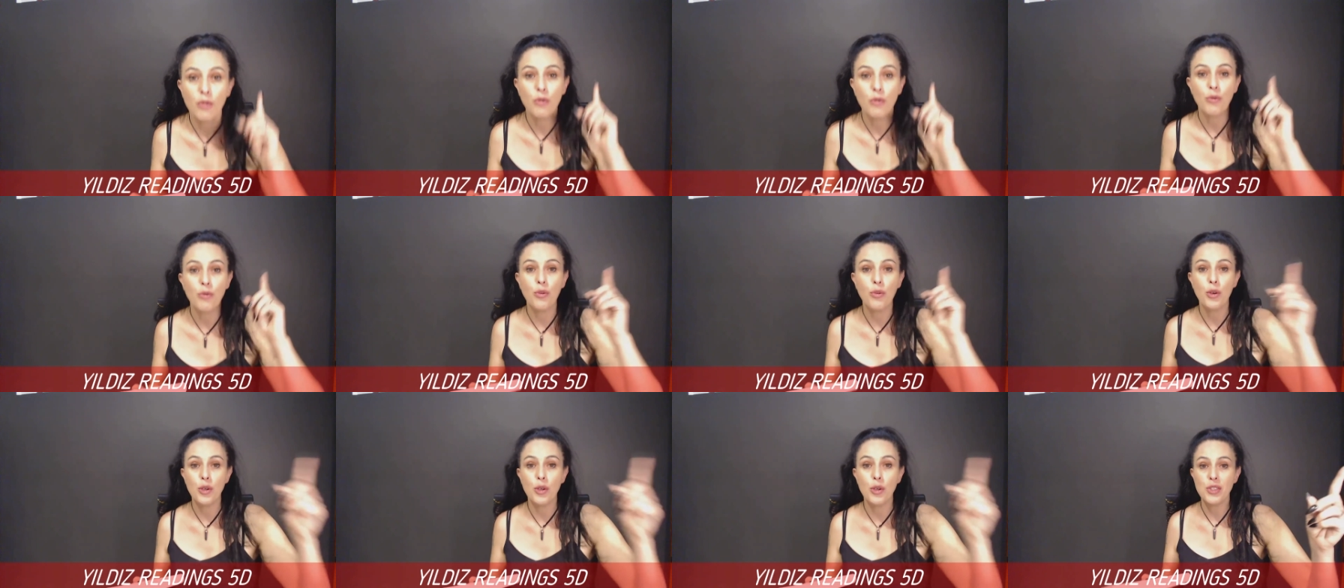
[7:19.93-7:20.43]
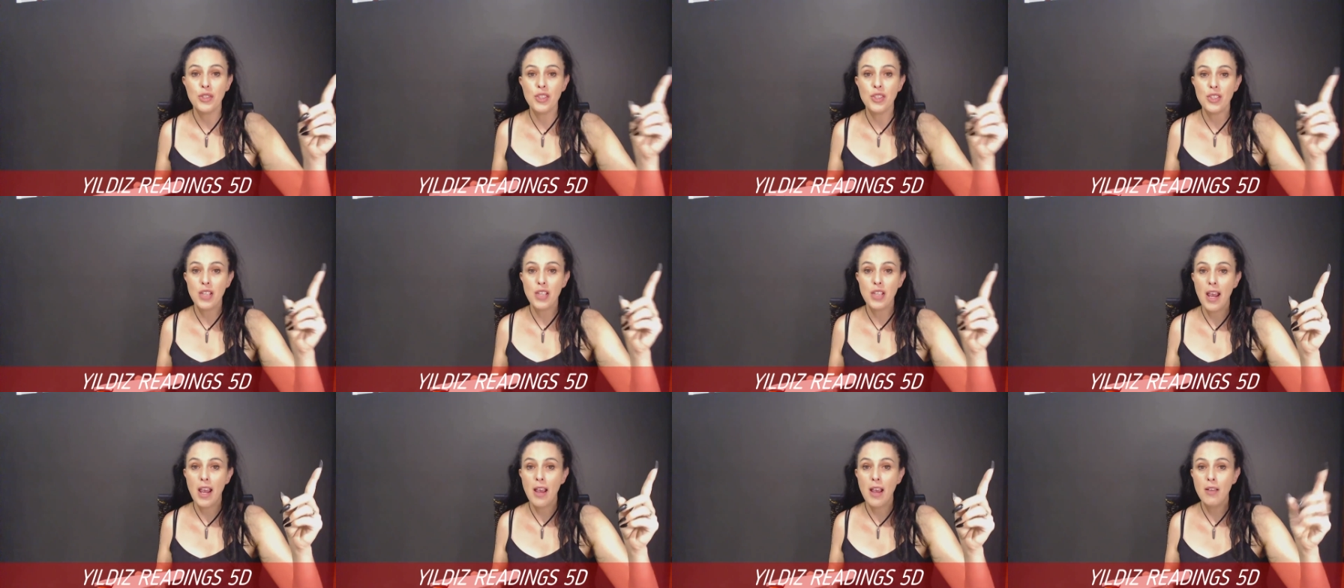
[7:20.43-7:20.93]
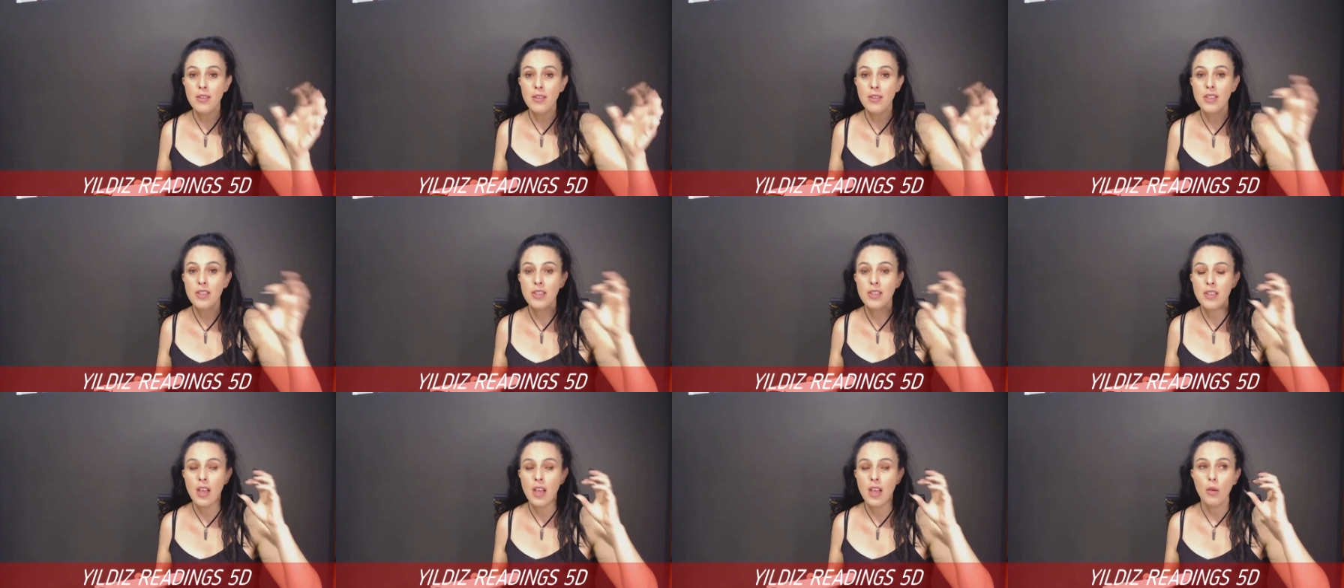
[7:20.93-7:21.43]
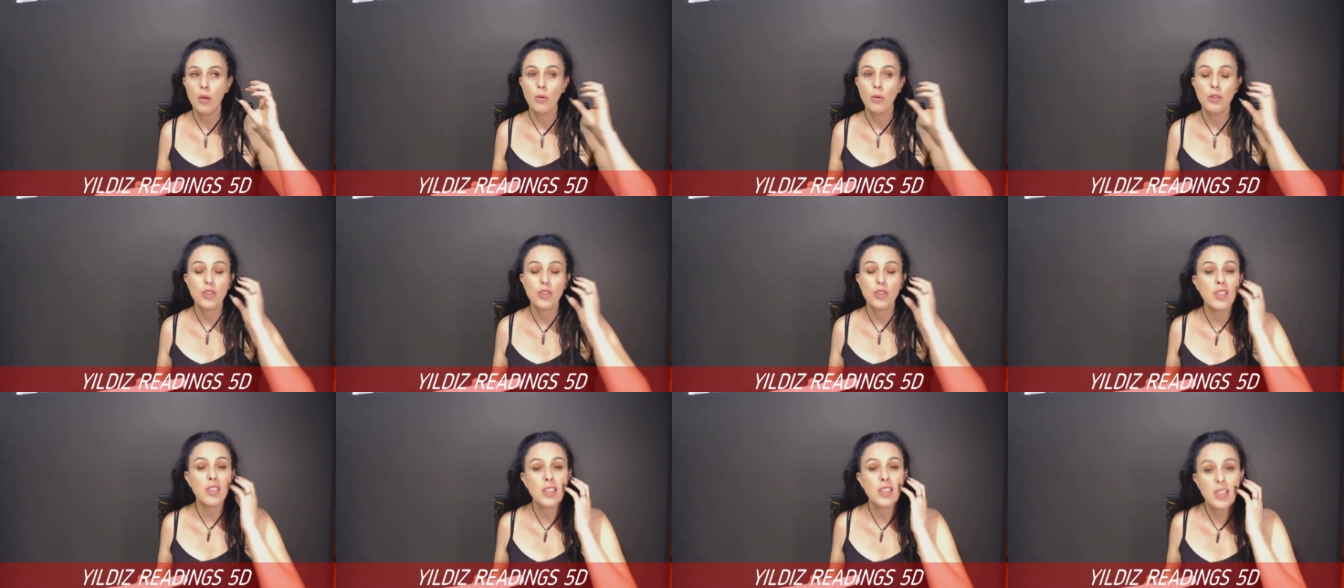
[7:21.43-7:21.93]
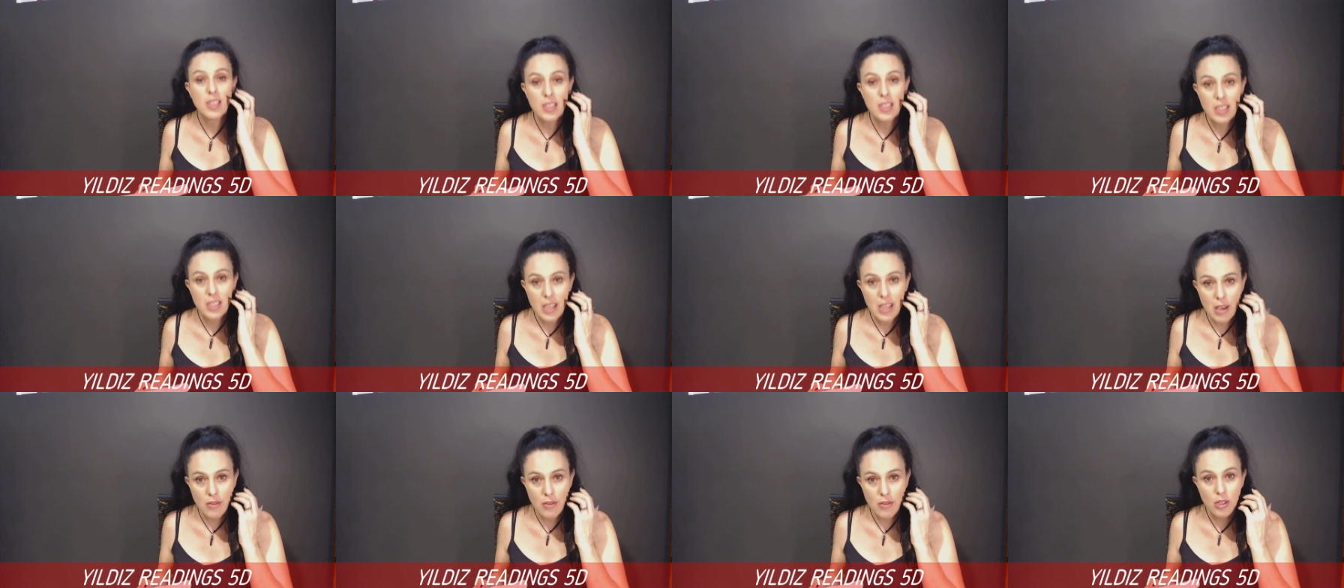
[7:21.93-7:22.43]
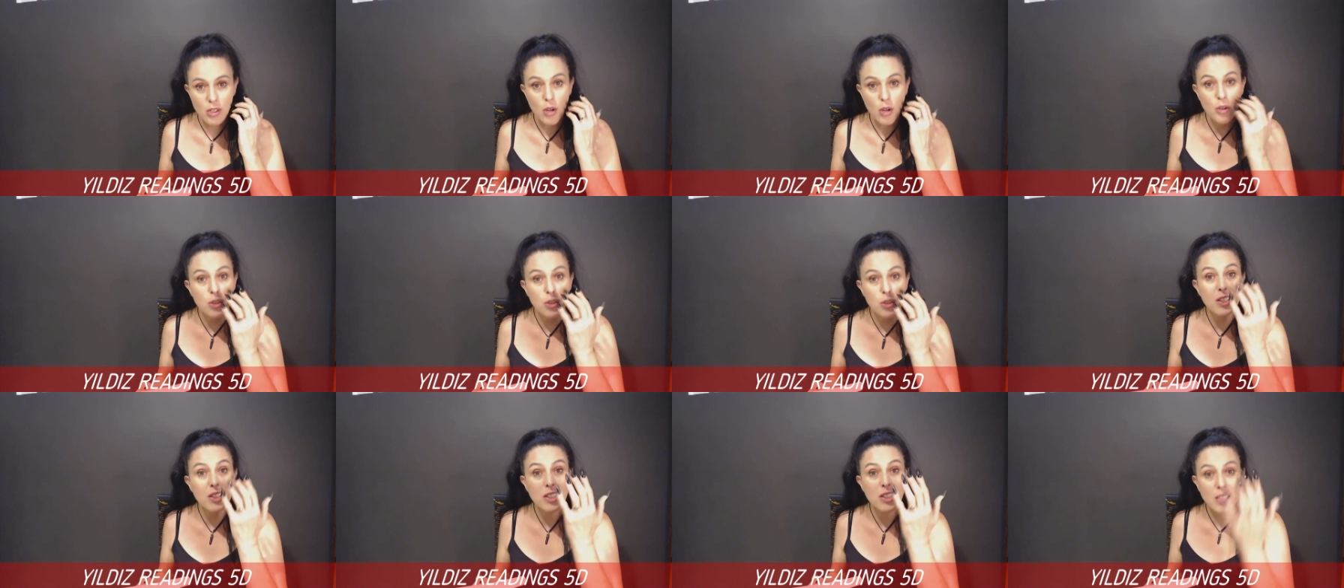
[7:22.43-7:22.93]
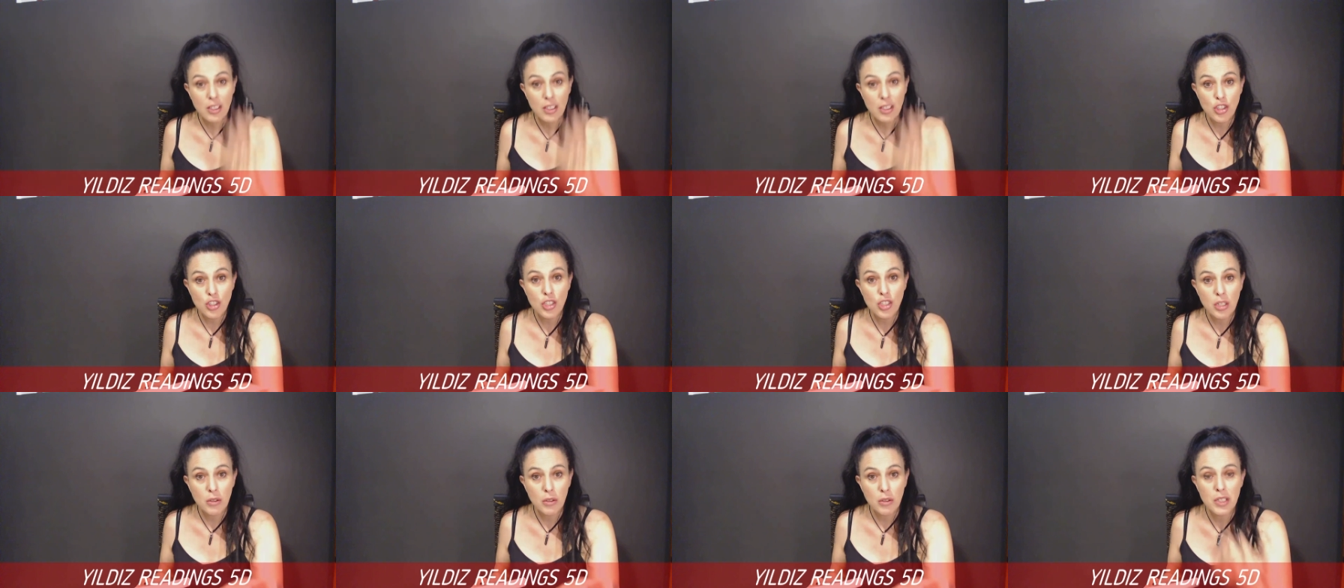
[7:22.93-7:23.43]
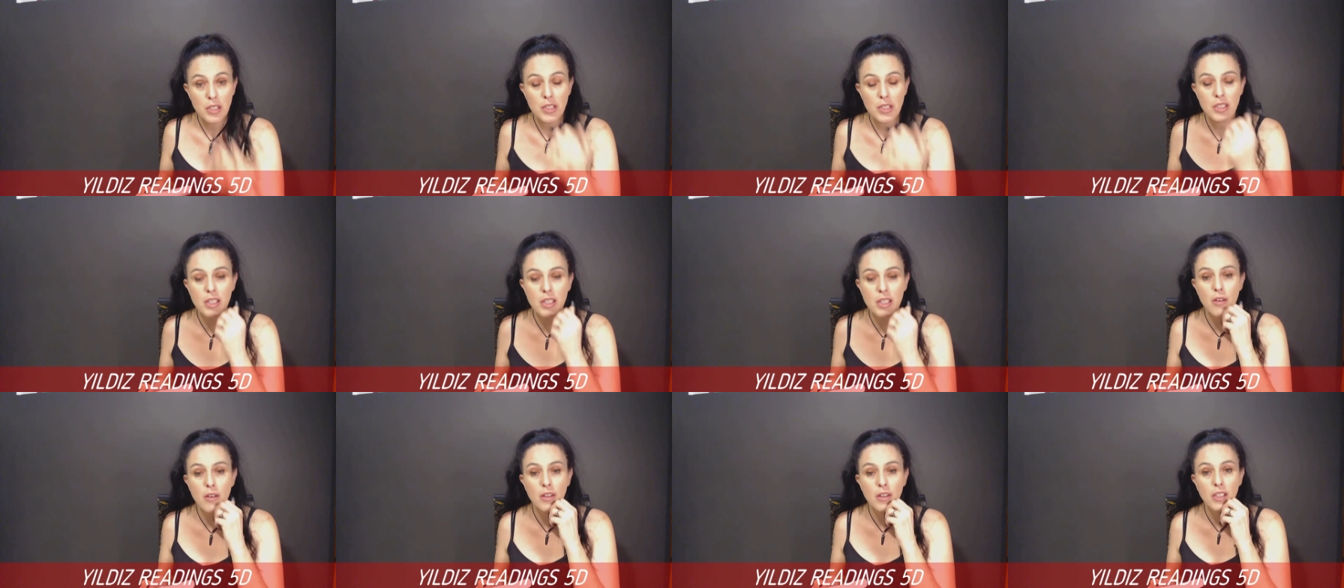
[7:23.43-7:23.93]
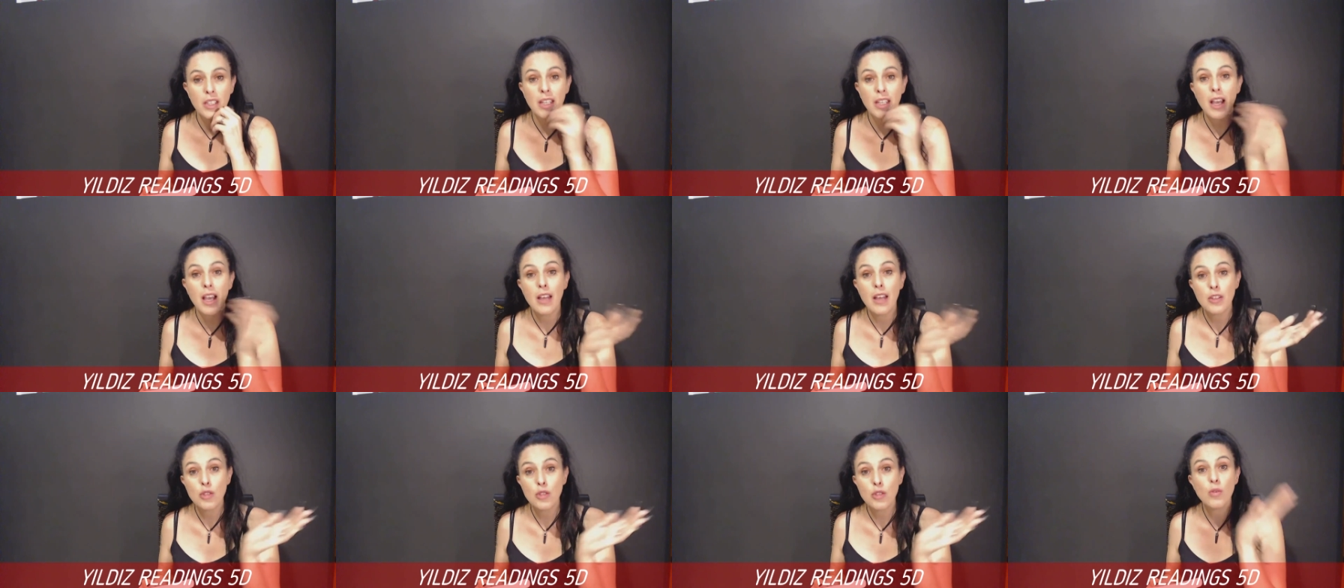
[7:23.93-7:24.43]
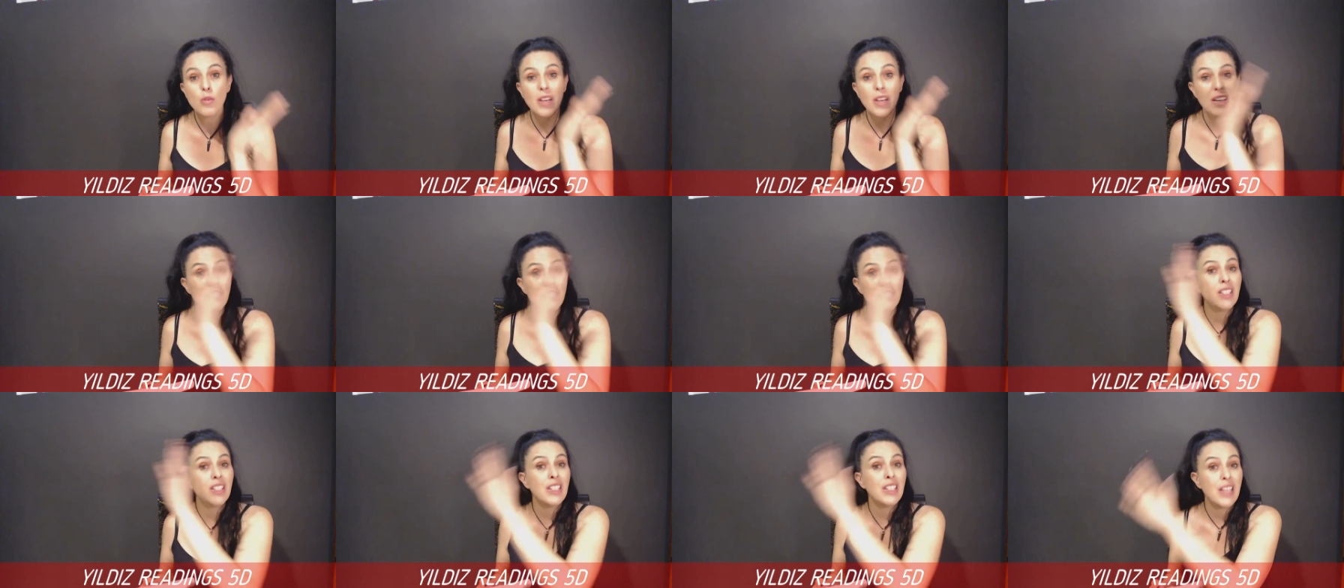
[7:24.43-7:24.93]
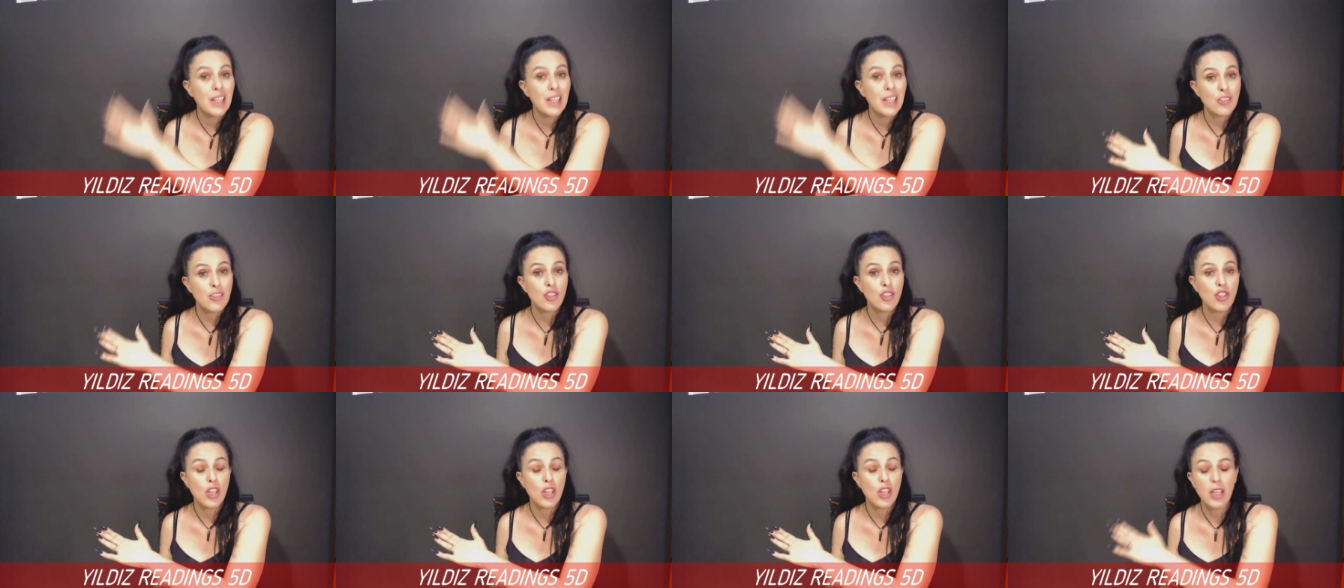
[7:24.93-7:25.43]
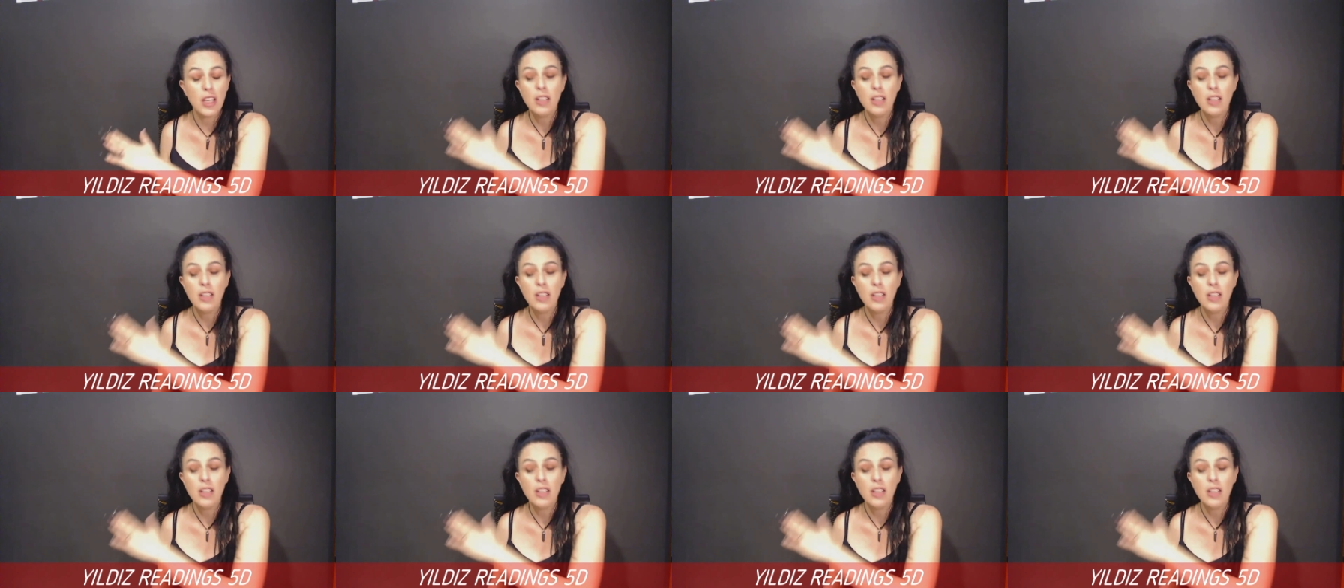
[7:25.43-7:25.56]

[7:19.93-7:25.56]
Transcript: First house, which is the South Node, it's Sagittarius currently until even next year.